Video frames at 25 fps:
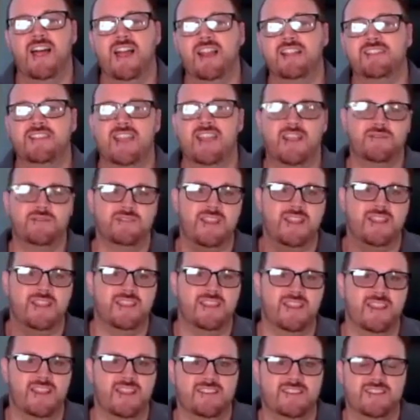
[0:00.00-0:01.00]
of times, like
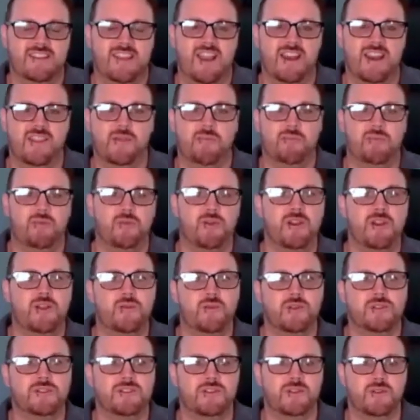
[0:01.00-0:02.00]
it's kind of the
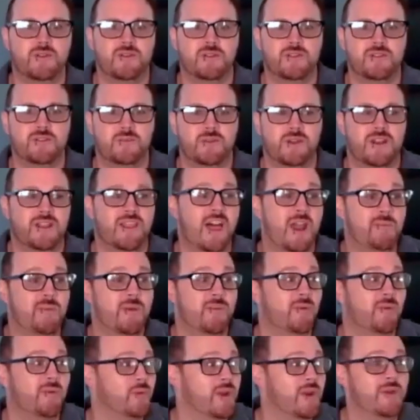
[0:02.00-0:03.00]
prequel to what a lot of
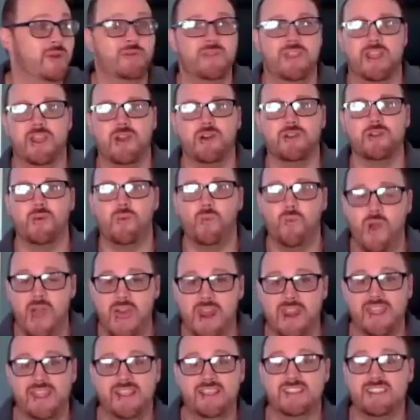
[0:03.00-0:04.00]
people read when they go to
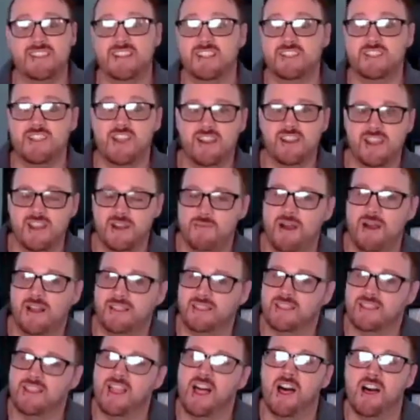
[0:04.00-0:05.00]
weddings, and it's talking
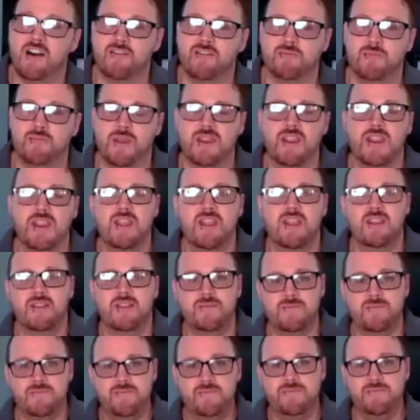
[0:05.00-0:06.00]
about love. But
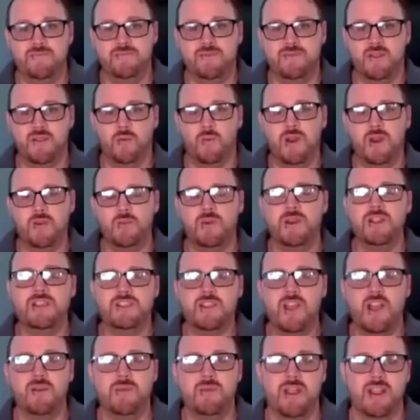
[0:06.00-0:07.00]
what he's
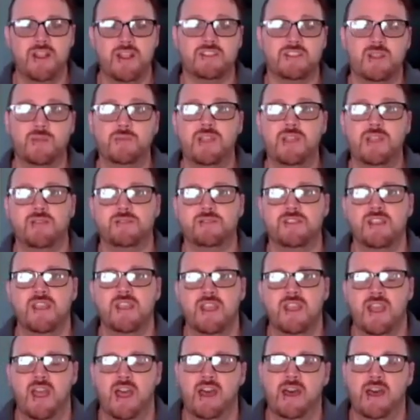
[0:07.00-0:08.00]
talking about here is sometimes
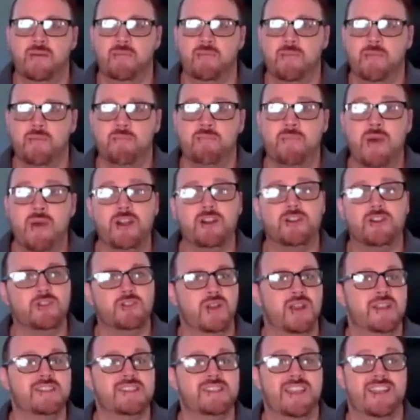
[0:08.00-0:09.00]
better
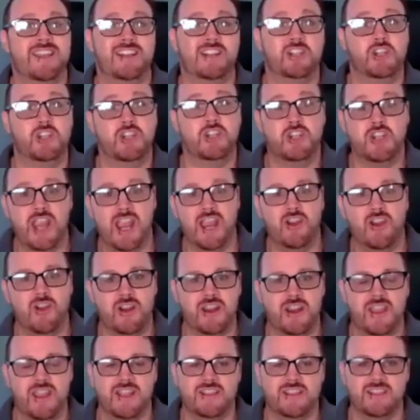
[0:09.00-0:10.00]
translated
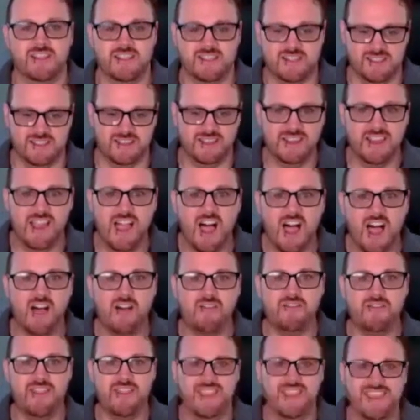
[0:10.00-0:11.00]
charity. It's this
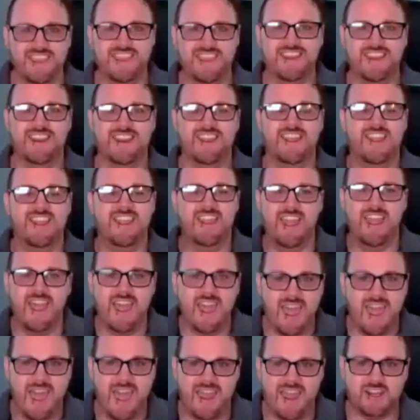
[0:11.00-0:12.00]
love in
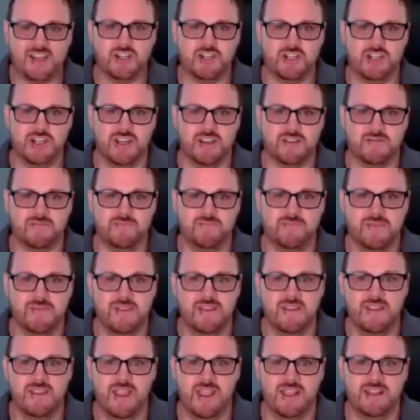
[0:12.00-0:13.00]
action.
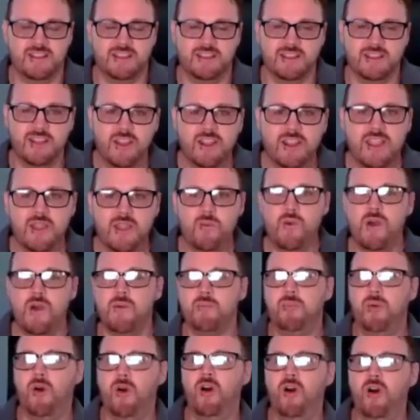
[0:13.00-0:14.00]
And look at
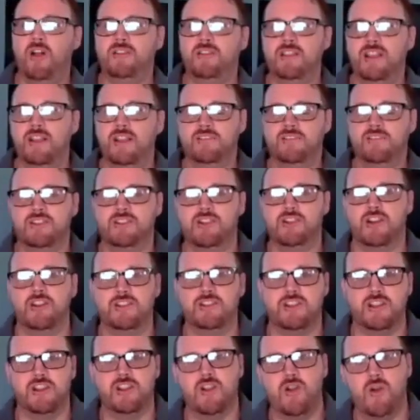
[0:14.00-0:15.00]
what Paul tells the church
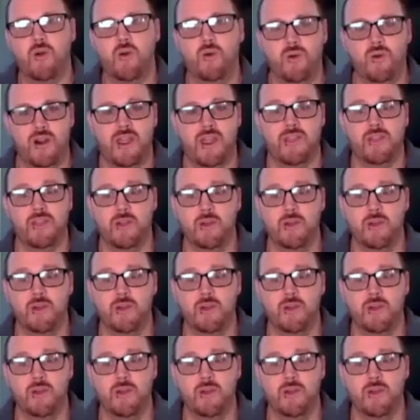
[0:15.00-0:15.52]
at Corinth,